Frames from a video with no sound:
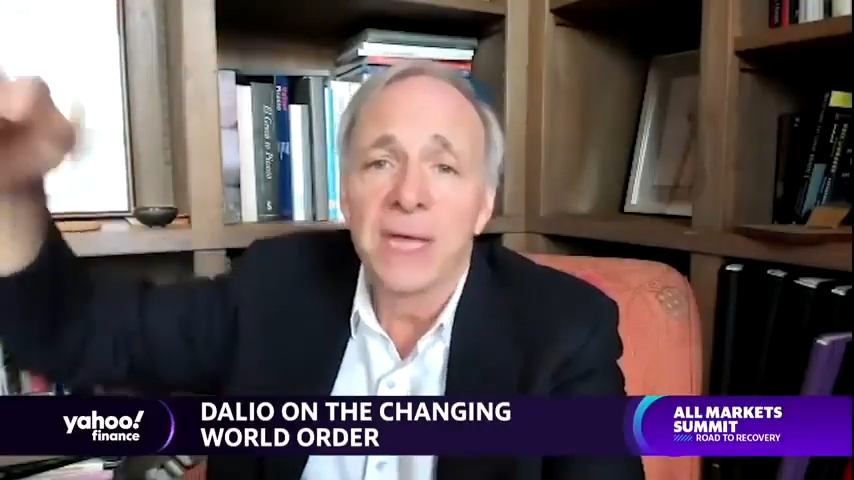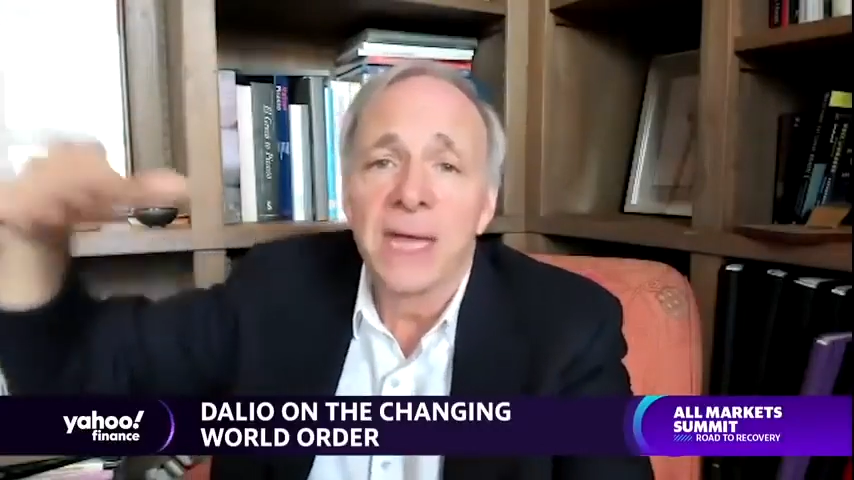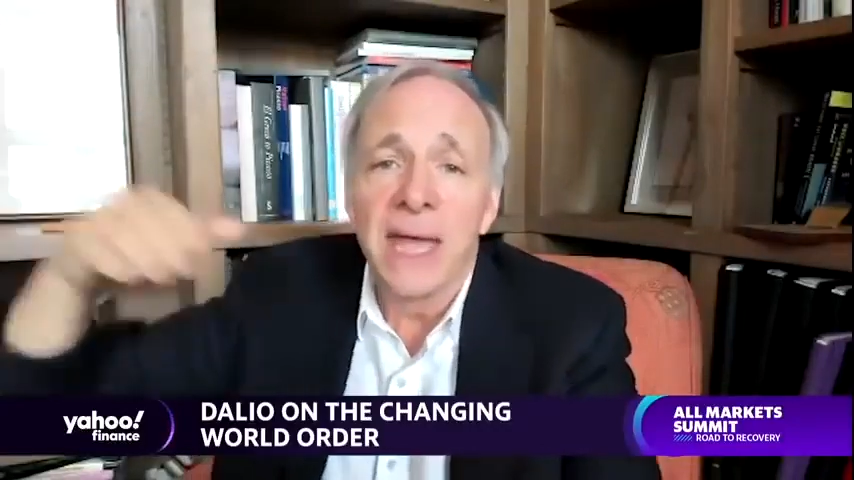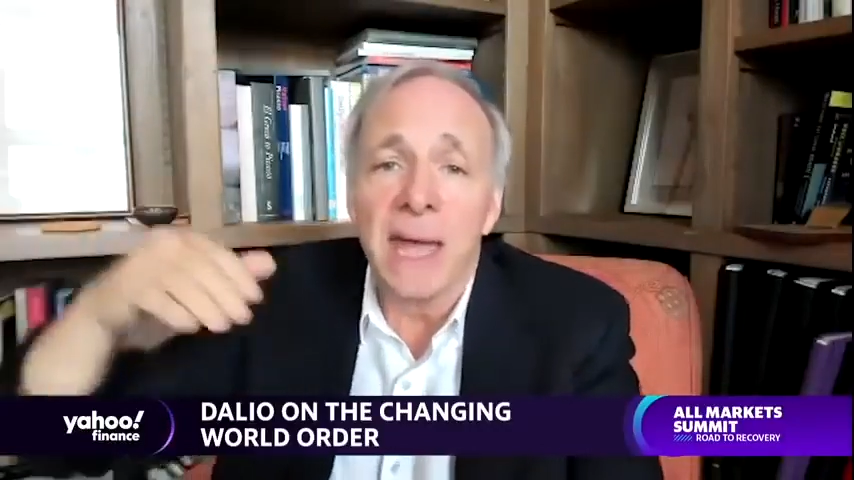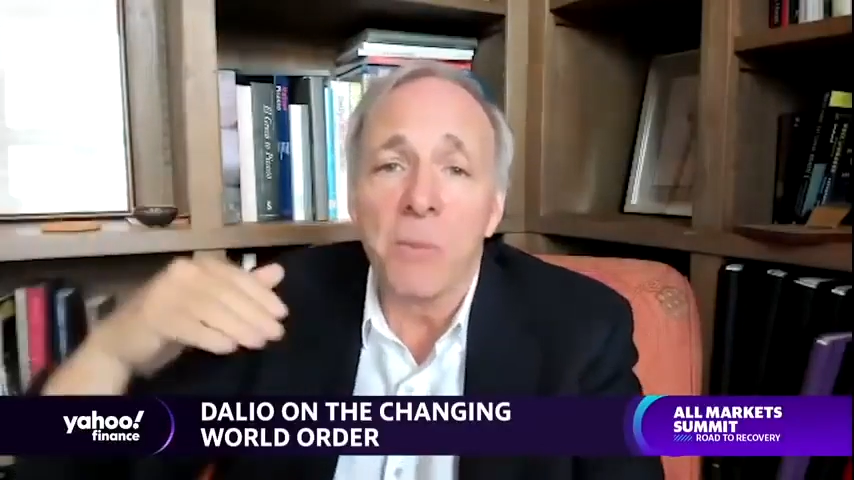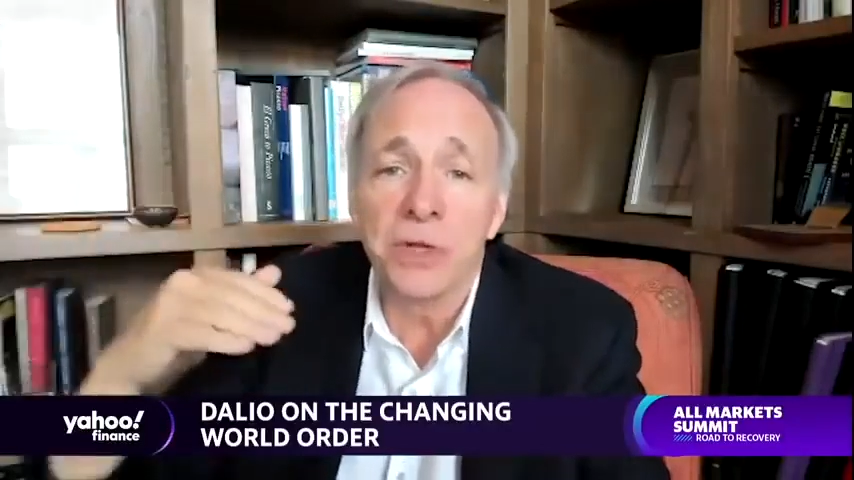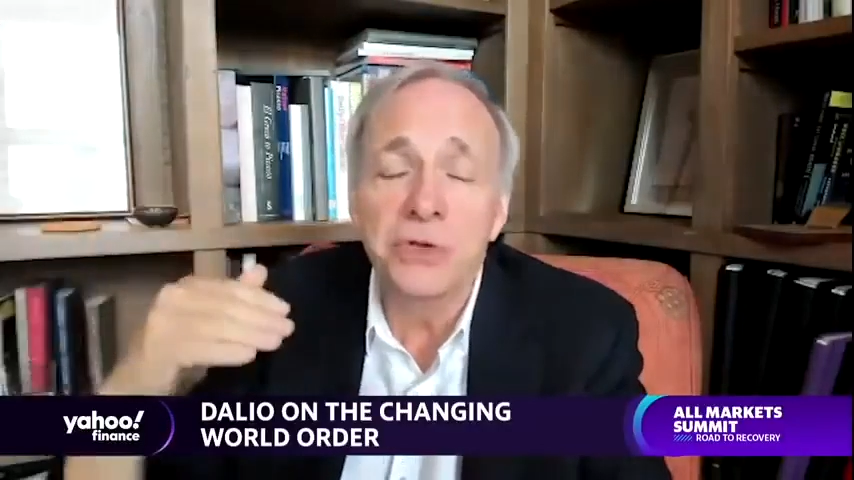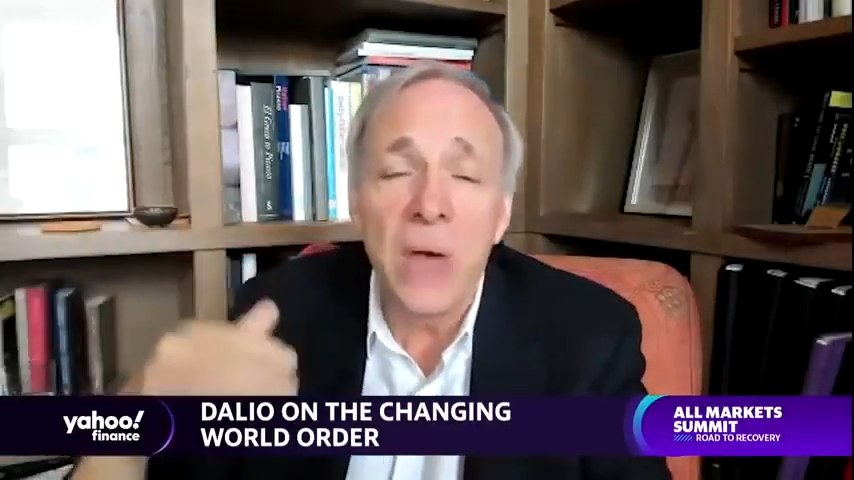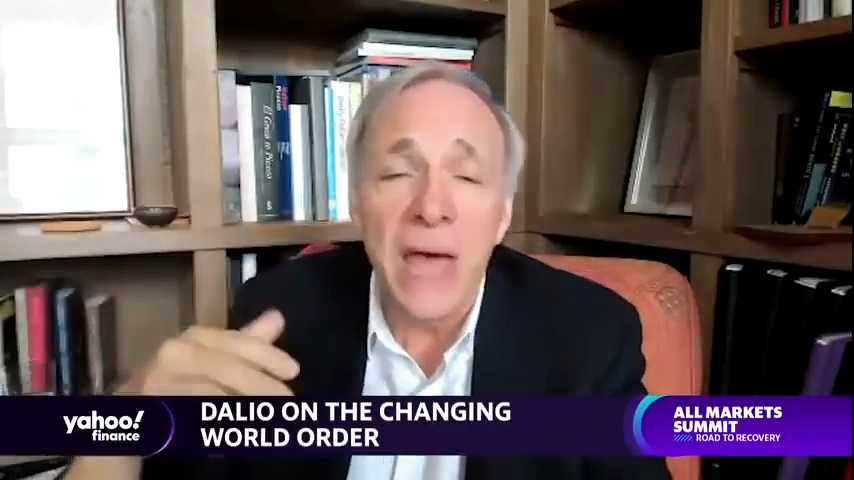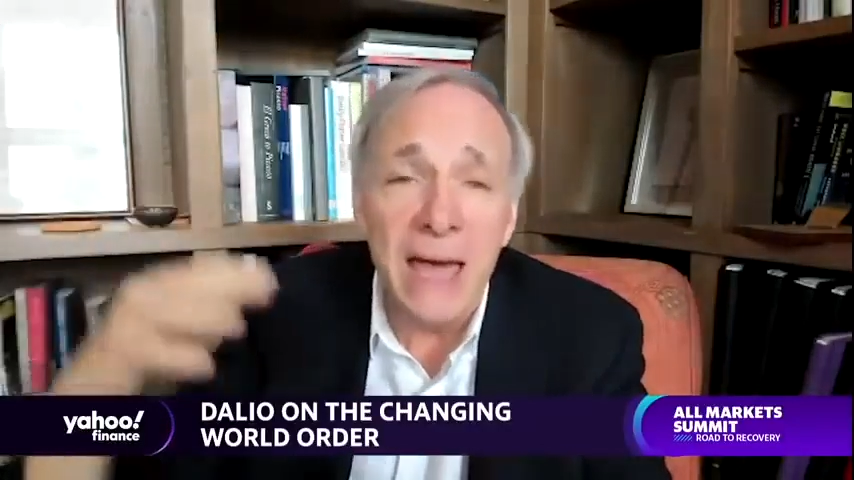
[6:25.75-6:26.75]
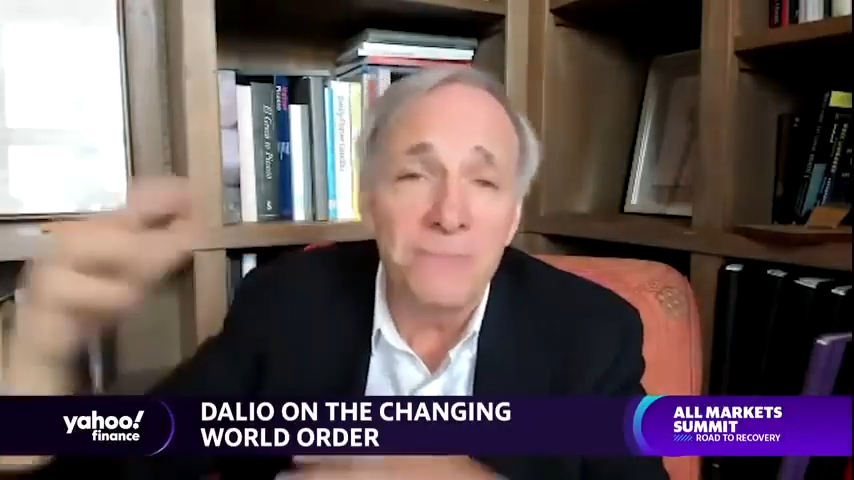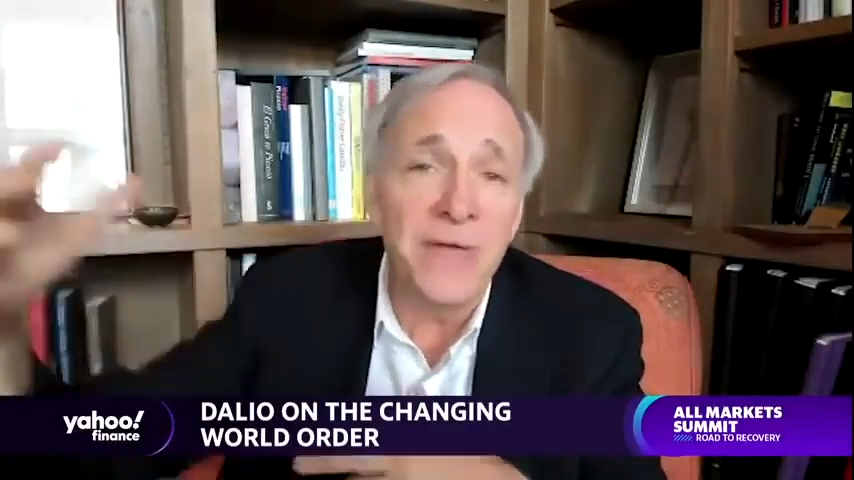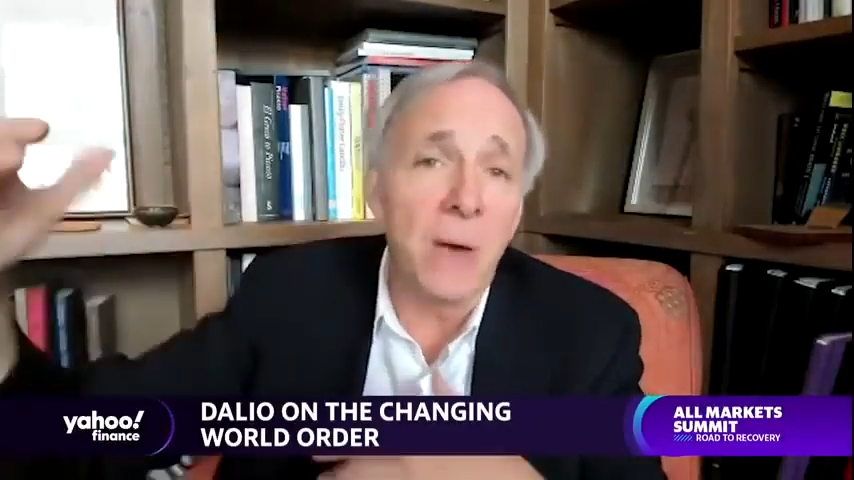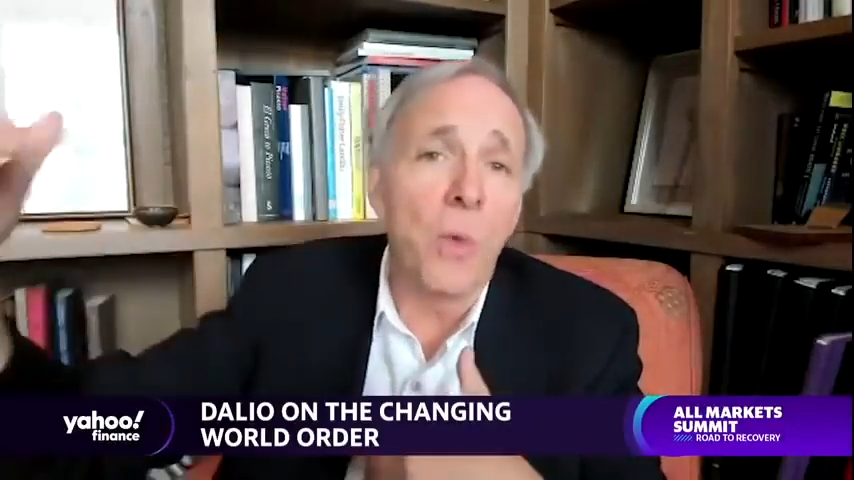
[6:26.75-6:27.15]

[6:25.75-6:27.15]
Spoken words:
And when you have that